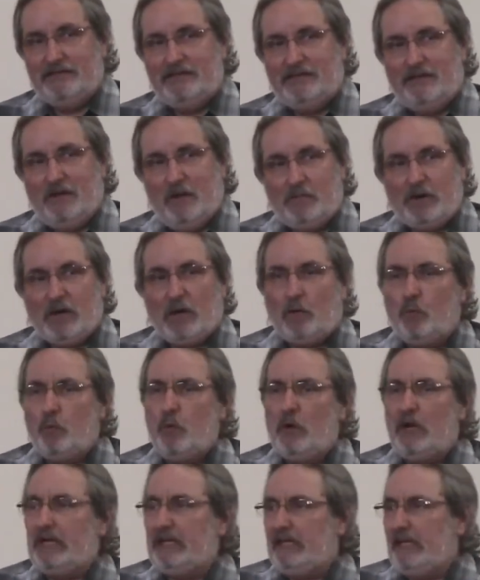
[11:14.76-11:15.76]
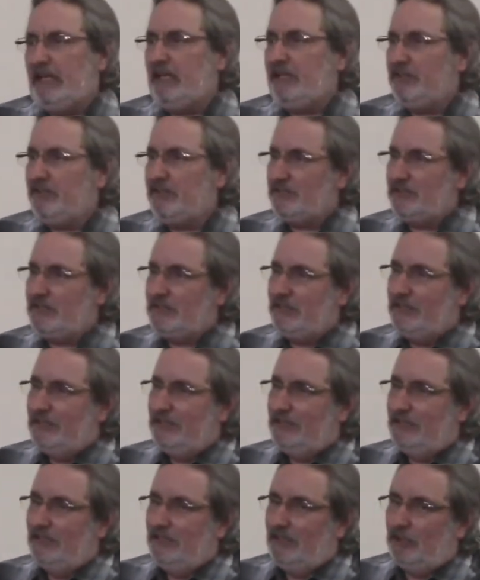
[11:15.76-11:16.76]
But what is
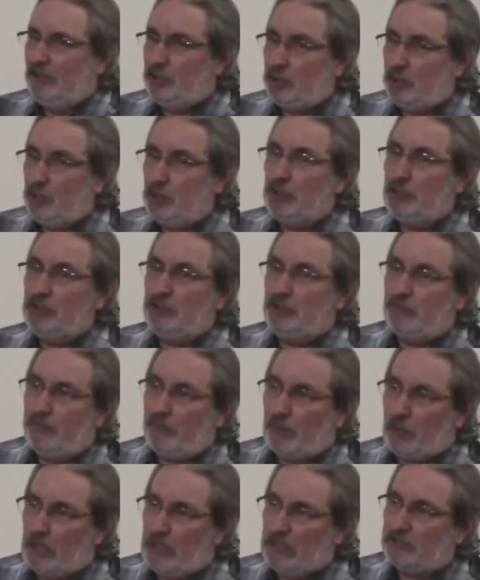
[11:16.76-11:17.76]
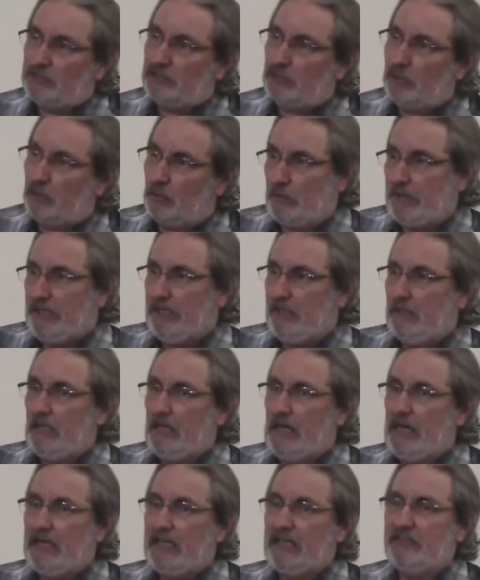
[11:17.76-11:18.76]
good for us to
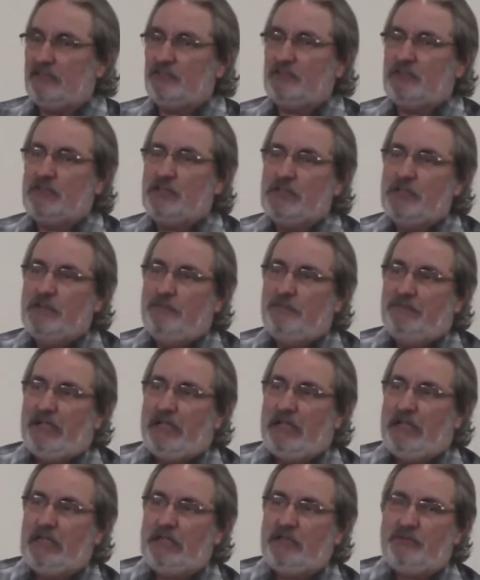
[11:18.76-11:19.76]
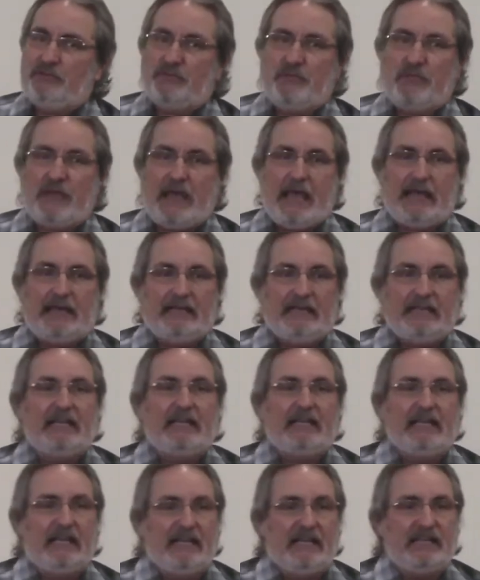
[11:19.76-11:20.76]
realize is that it
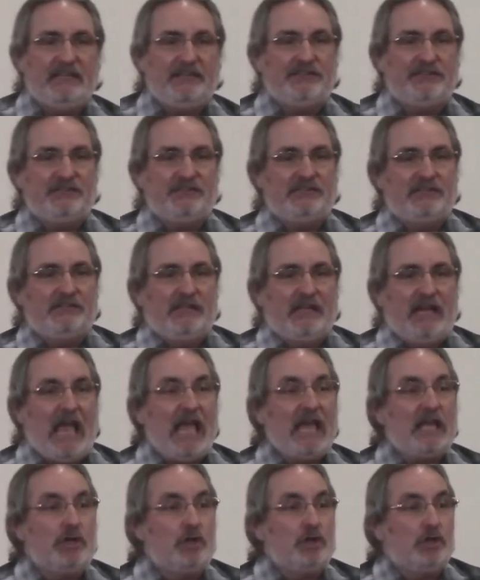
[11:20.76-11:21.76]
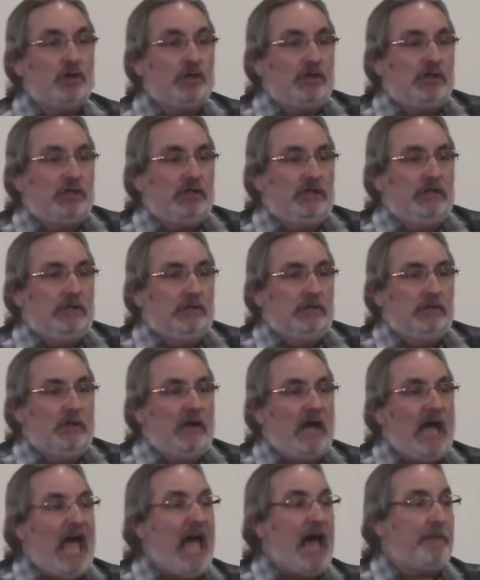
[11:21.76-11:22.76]
is a good
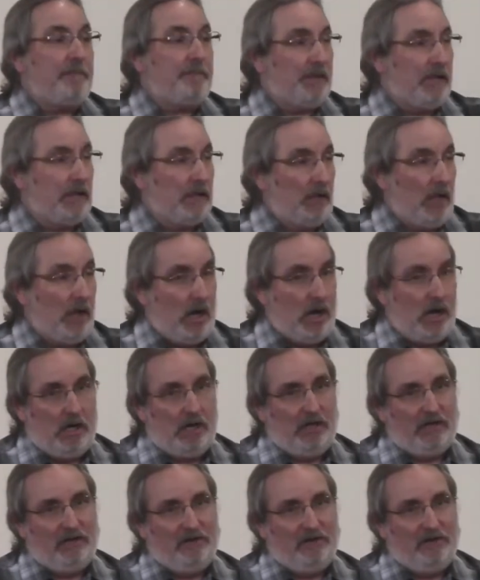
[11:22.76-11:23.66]
epilogue.